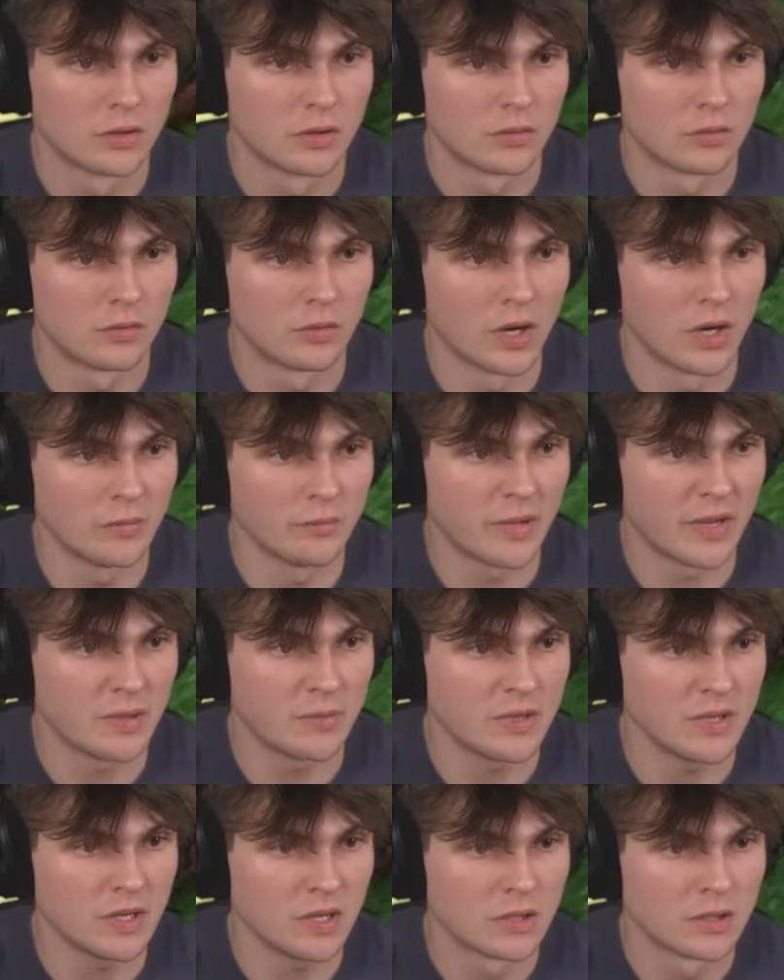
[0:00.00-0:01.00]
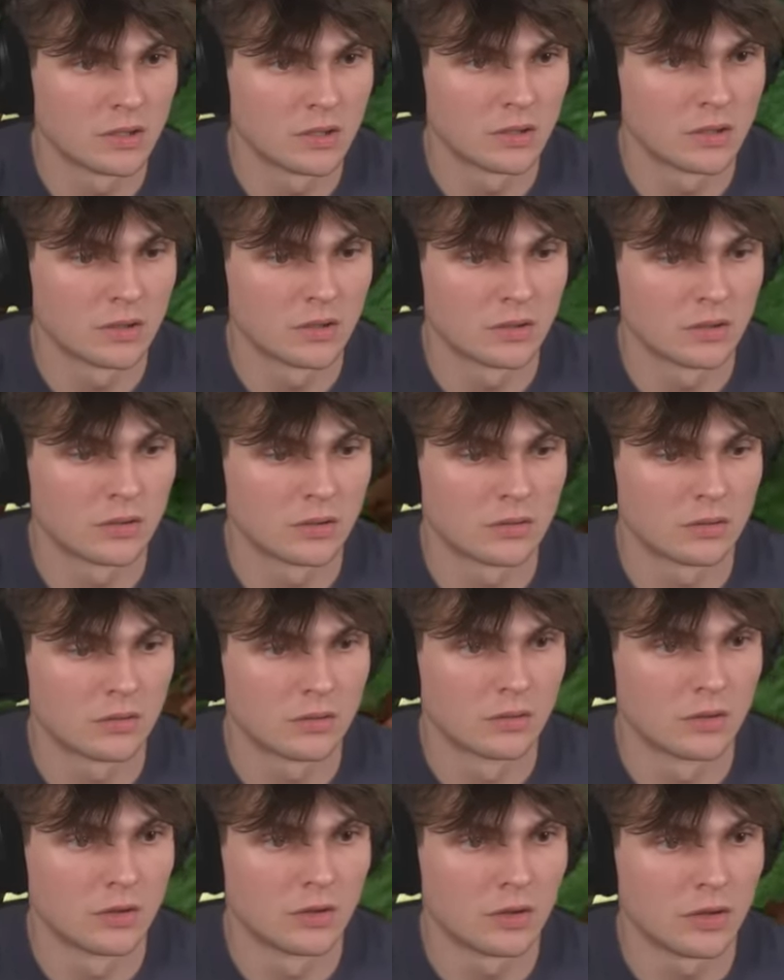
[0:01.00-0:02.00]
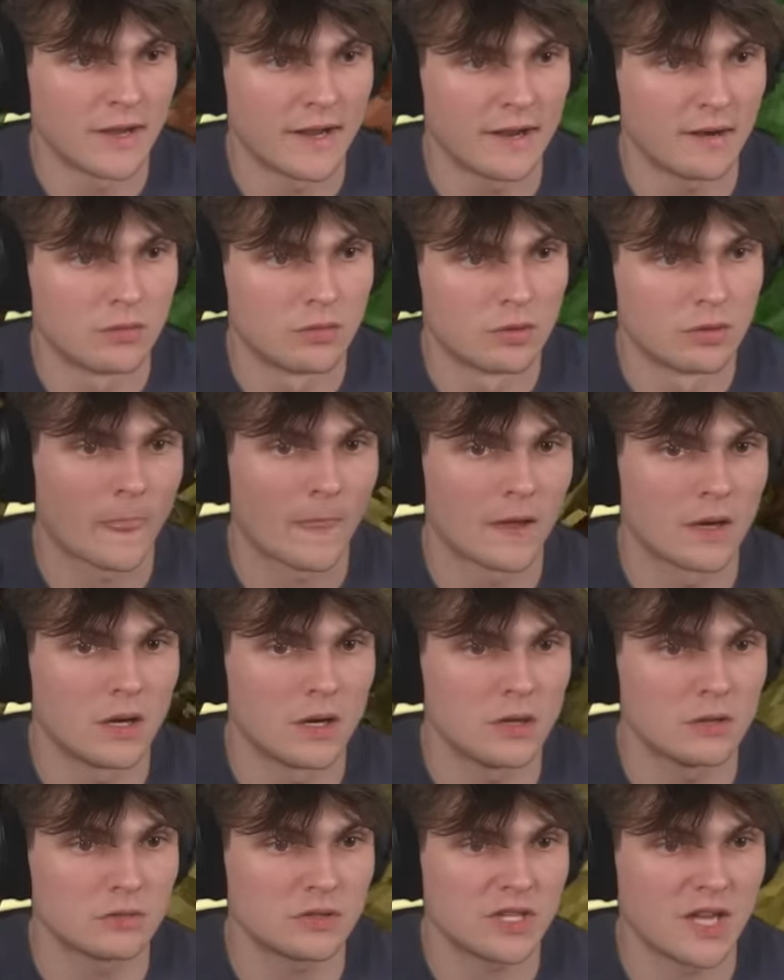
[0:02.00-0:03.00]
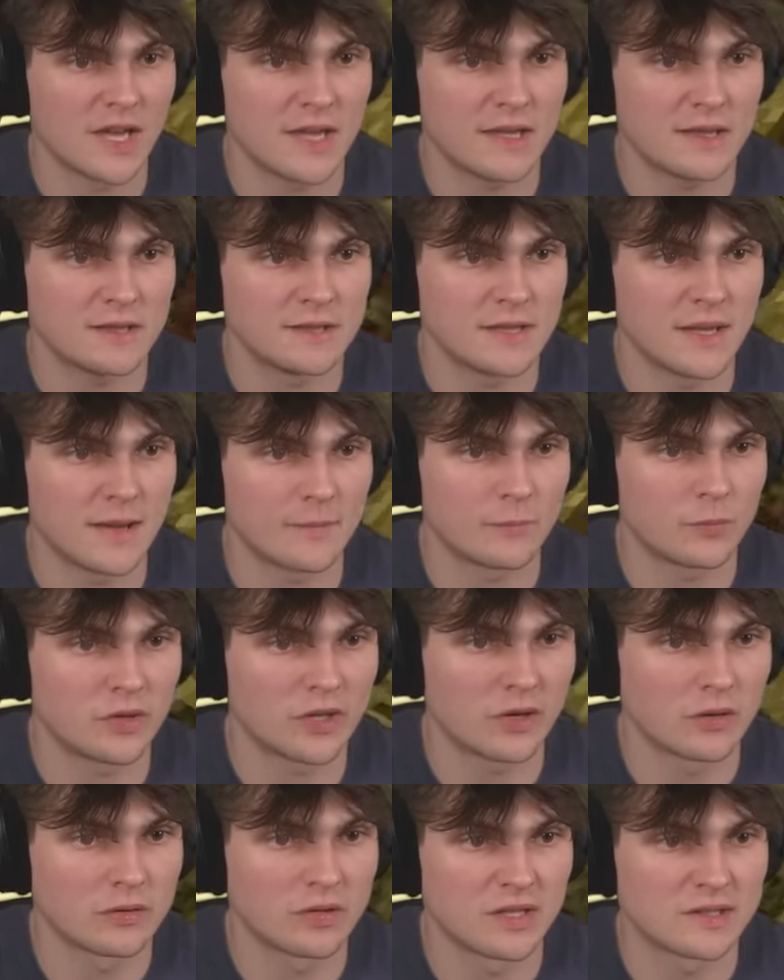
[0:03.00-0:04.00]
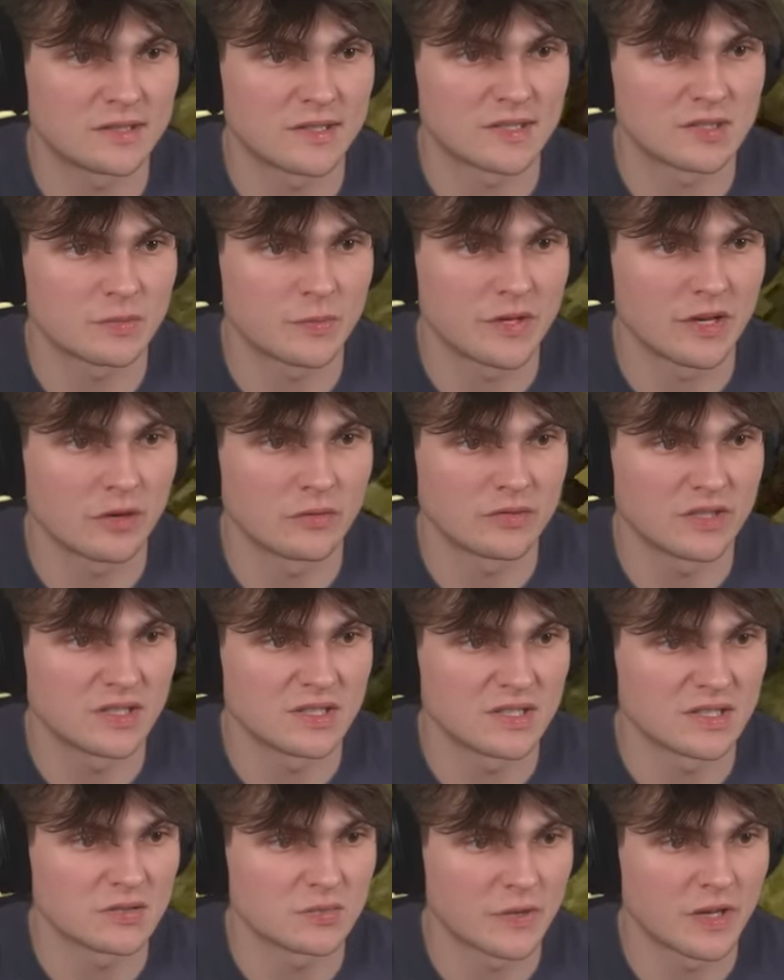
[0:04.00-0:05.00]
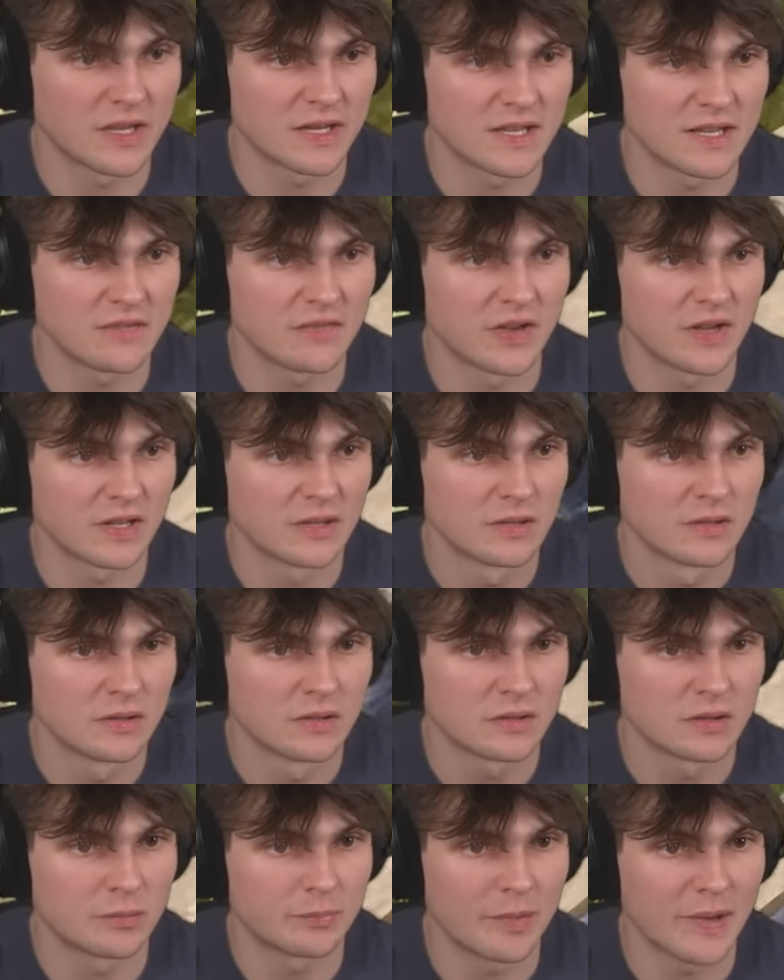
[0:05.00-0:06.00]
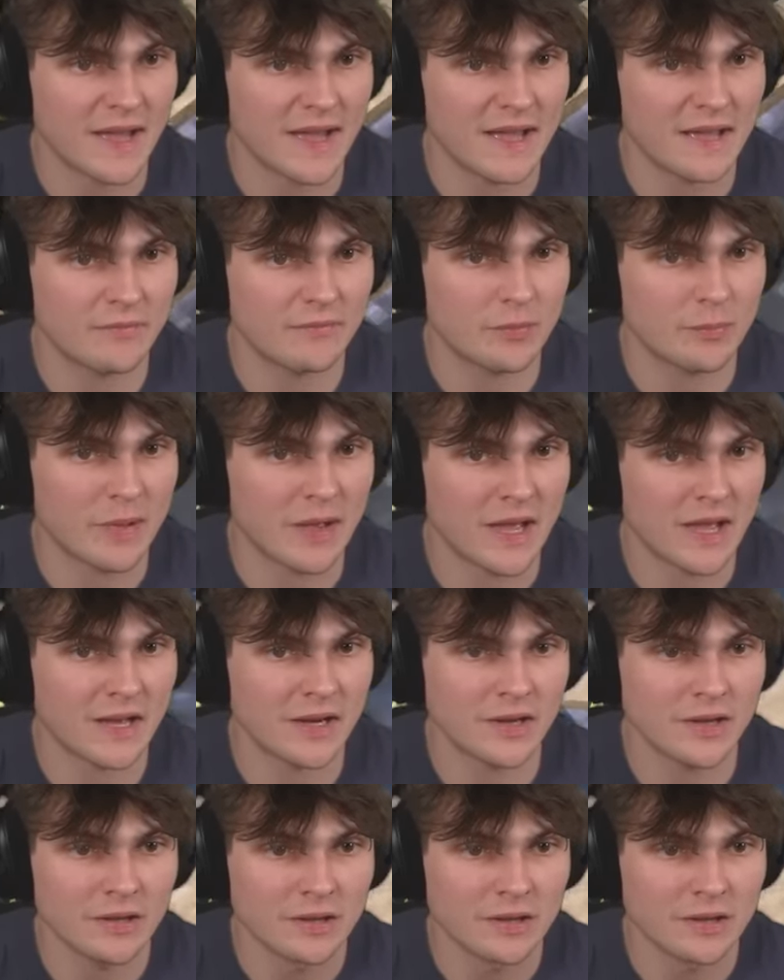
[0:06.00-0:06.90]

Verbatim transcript: Run, baby. Ow. Okay, yep, yeah, we don't need this. We don't need this. We are leaving. Goodbye, everybody.